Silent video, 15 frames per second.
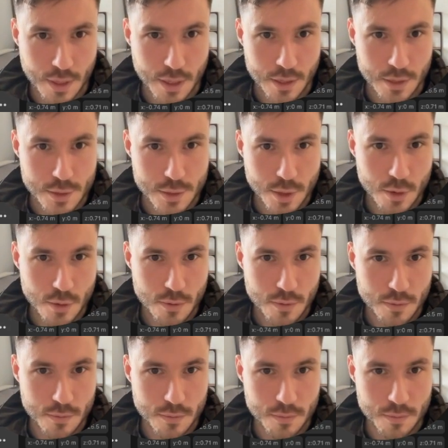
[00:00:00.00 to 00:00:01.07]

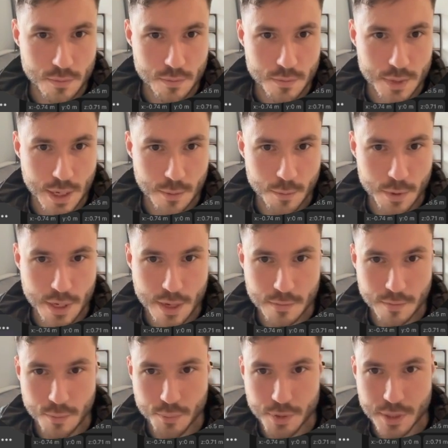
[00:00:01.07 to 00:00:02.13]
So yeah, we
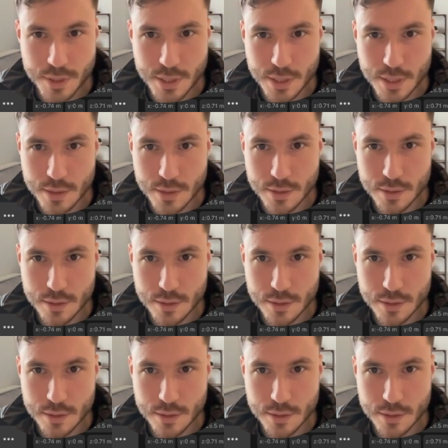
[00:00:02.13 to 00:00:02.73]
have a pretty